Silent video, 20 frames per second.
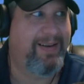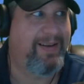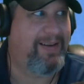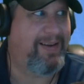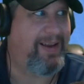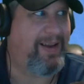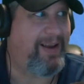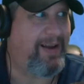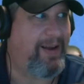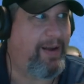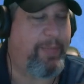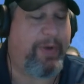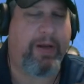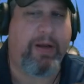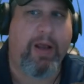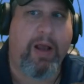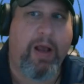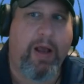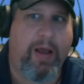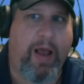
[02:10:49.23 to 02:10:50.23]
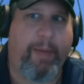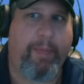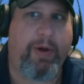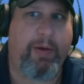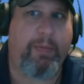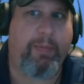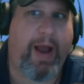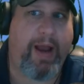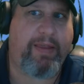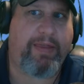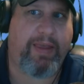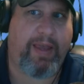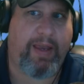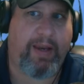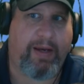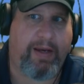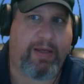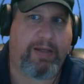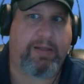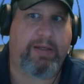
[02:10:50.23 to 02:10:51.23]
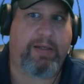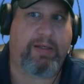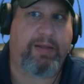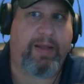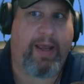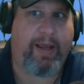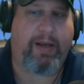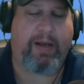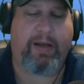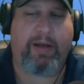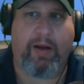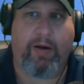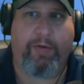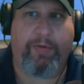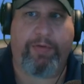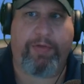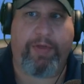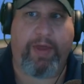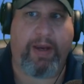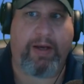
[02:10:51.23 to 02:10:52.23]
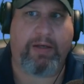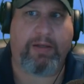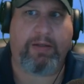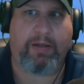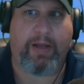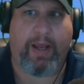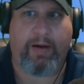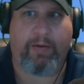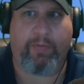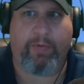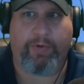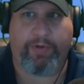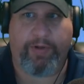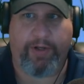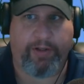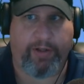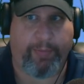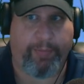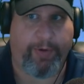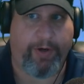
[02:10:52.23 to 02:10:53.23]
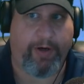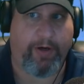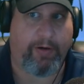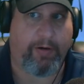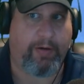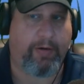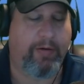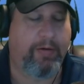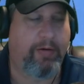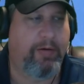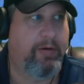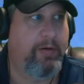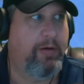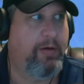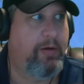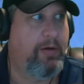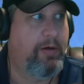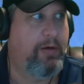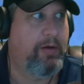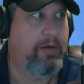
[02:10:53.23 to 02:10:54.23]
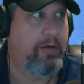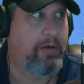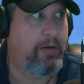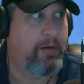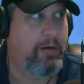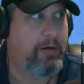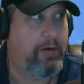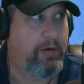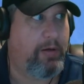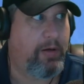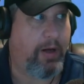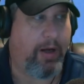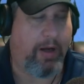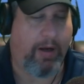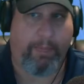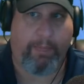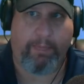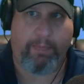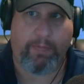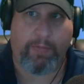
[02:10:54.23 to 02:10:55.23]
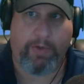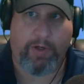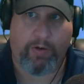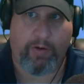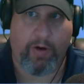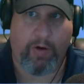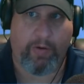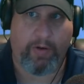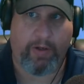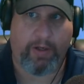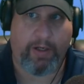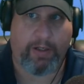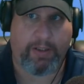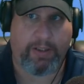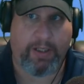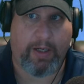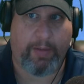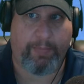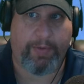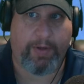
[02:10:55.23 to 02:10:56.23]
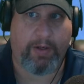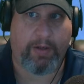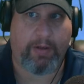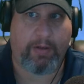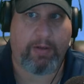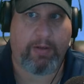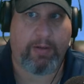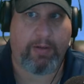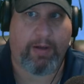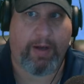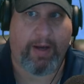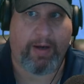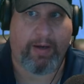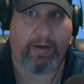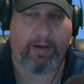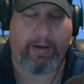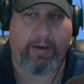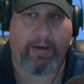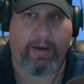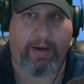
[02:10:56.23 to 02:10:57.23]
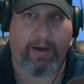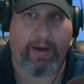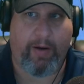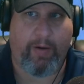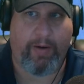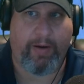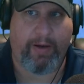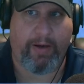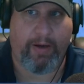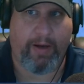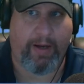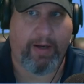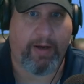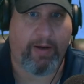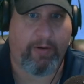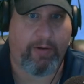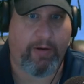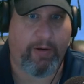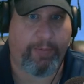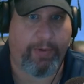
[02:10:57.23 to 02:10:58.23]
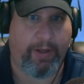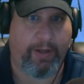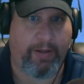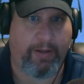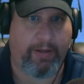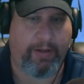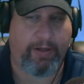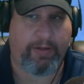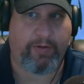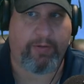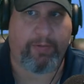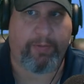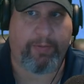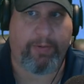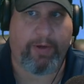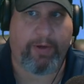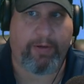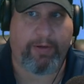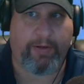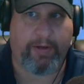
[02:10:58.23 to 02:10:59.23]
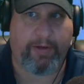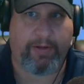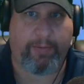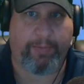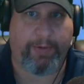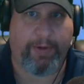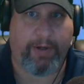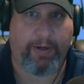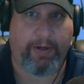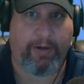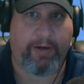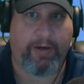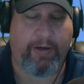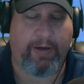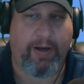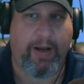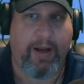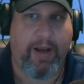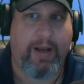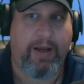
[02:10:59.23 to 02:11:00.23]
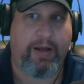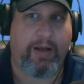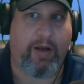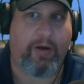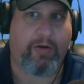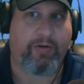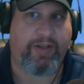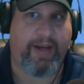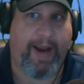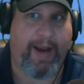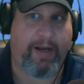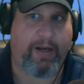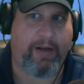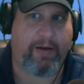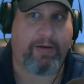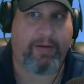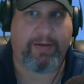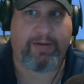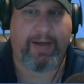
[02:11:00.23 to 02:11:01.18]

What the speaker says: yeah, I mean, my thing is that things like will disappear. You'll go to get something like and they'll completely disappear, and Sandy